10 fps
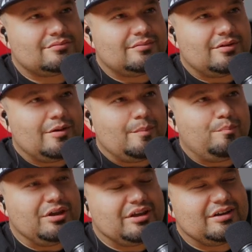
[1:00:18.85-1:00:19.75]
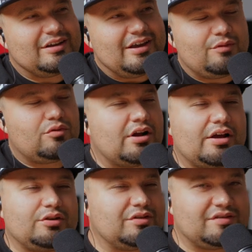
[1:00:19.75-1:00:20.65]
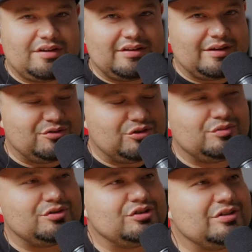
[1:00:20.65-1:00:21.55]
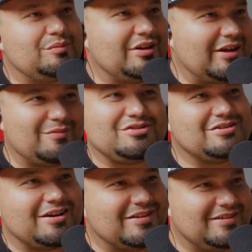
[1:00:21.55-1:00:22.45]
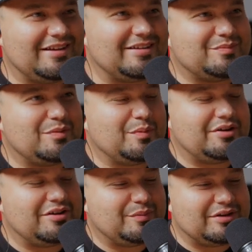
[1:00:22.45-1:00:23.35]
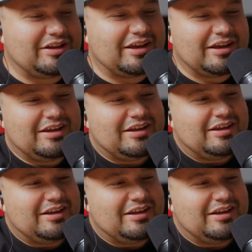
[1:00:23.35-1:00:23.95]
Okay. Because and we're not doing this anytime soon. We're just I'm like I'm just talking like spib on here, but like.